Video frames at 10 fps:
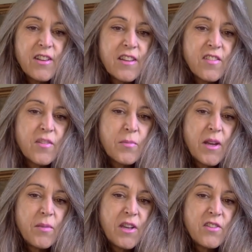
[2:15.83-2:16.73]
at least in
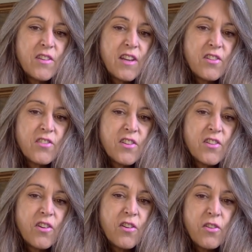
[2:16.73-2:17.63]
my
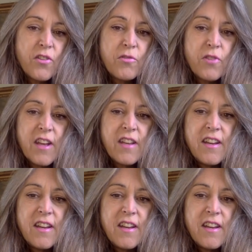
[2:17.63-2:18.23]
imagination all the rain